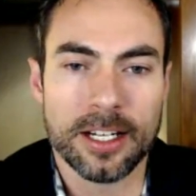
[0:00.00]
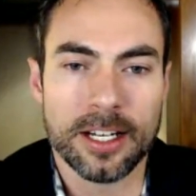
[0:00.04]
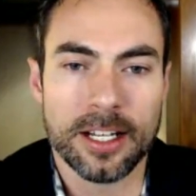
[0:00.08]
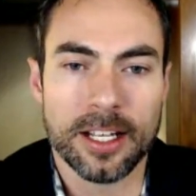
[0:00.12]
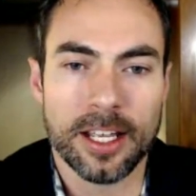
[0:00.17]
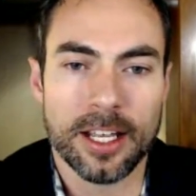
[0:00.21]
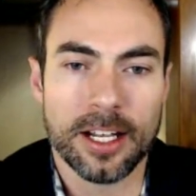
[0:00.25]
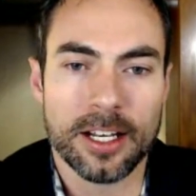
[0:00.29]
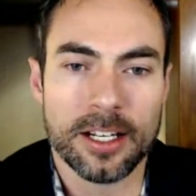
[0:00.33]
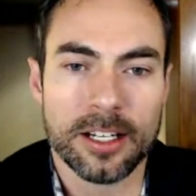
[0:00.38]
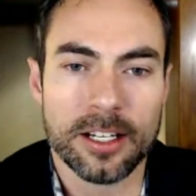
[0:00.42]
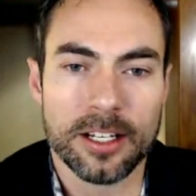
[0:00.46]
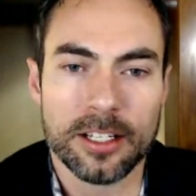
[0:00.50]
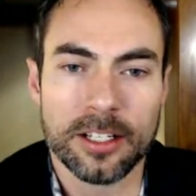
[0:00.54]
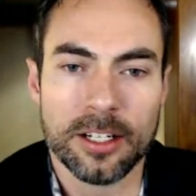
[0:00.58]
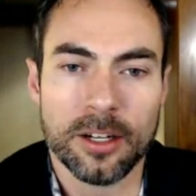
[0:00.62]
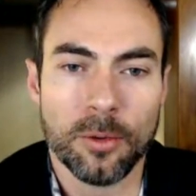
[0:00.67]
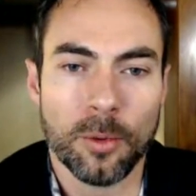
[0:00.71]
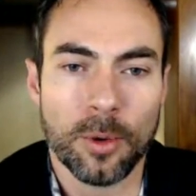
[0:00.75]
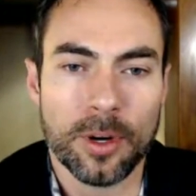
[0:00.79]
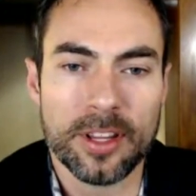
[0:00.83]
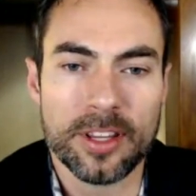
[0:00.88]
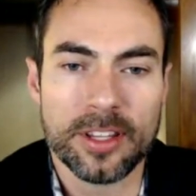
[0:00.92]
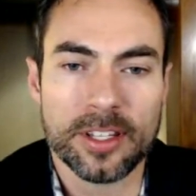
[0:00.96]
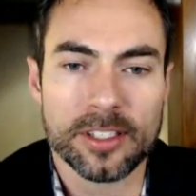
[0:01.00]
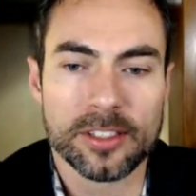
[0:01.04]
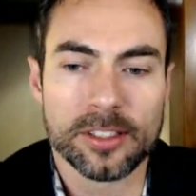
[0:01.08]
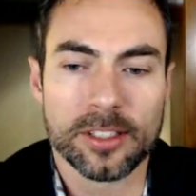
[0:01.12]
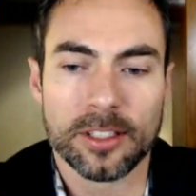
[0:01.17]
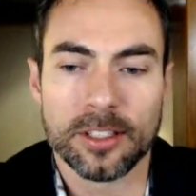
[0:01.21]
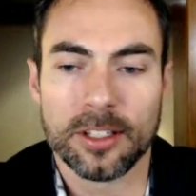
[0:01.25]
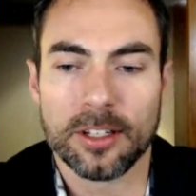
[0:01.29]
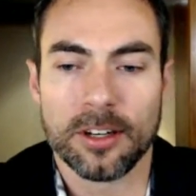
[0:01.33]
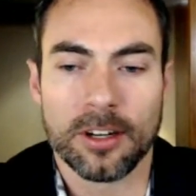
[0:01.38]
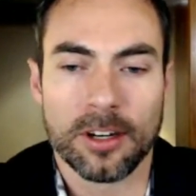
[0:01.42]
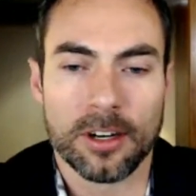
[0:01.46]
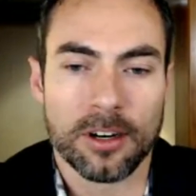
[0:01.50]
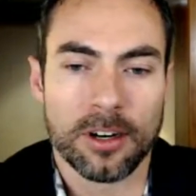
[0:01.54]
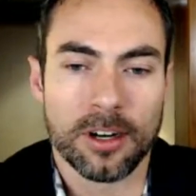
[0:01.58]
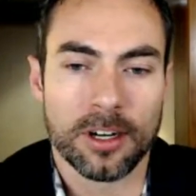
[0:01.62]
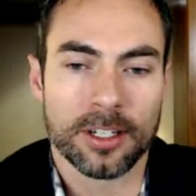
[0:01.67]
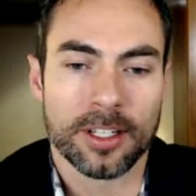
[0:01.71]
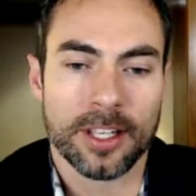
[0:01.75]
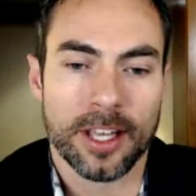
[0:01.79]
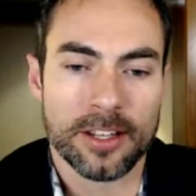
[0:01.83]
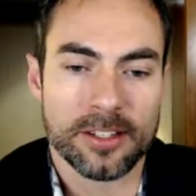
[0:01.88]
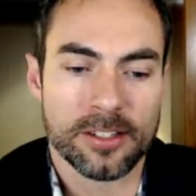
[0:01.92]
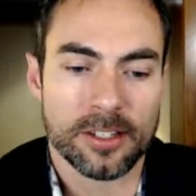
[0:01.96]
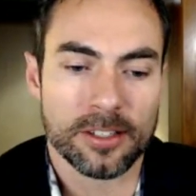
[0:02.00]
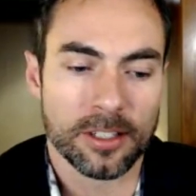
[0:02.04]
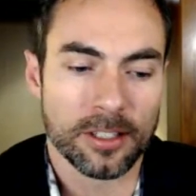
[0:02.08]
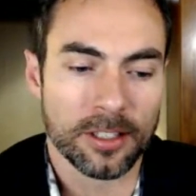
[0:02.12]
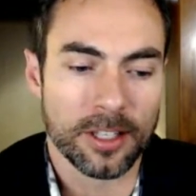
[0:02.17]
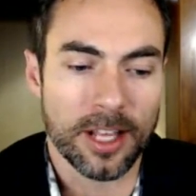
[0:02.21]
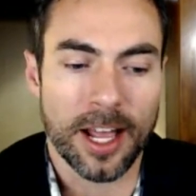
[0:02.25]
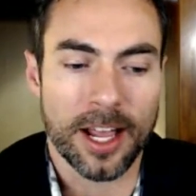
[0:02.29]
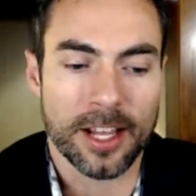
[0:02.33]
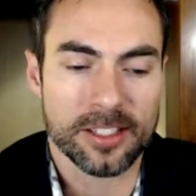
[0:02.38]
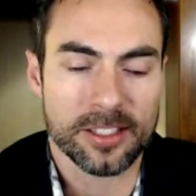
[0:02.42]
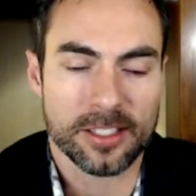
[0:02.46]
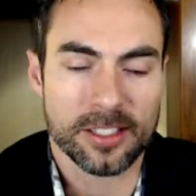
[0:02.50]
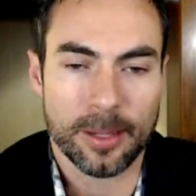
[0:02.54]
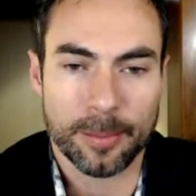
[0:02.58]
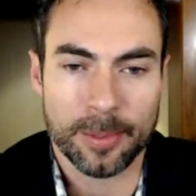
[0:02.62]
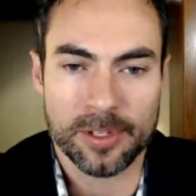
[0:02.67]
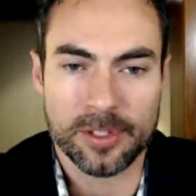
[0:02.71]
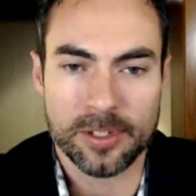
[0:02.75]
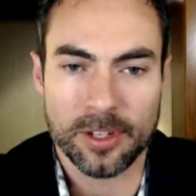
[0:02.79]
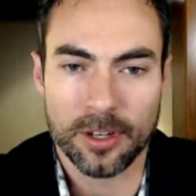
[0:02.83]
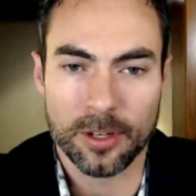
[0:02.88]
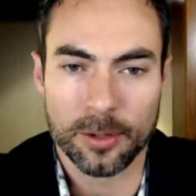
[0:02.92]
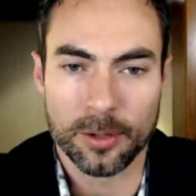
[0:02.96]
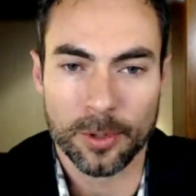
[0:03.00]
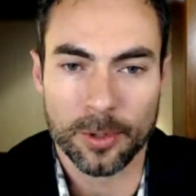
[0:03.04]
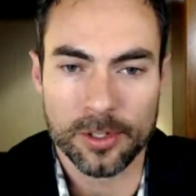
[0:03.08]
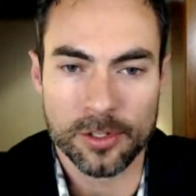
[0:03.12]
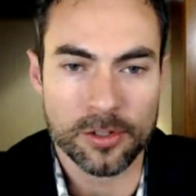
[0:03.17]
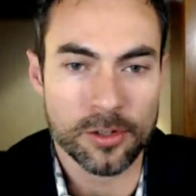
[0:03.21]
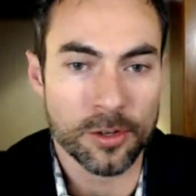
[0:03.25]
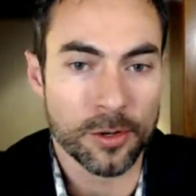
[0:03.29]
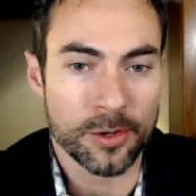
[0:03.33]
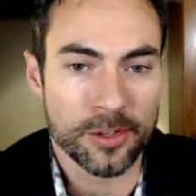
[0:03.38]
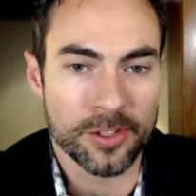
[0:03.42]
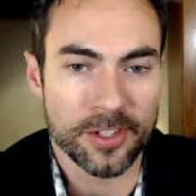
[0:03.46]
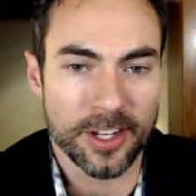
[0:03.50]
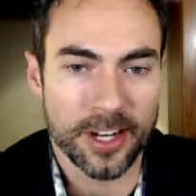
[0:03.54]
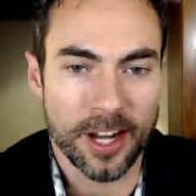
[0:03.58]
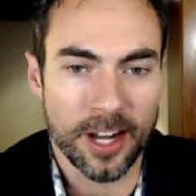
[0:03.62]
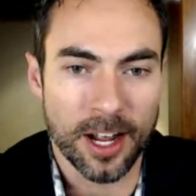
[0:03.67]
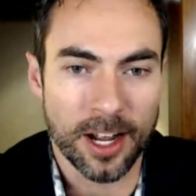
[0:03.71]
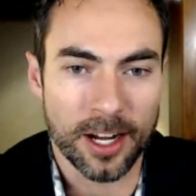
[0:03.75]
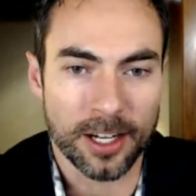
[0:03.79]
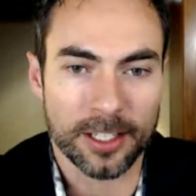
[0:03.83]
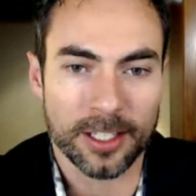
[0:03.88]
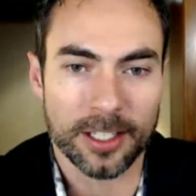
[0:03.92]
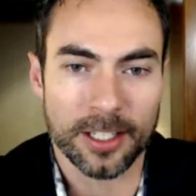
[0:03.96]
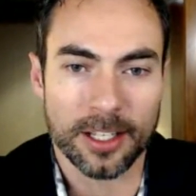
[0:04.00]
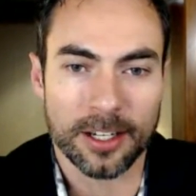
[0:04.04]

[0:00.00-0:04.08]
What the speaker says: And one of the things that in our guest on the last episode was Drew Sanaki.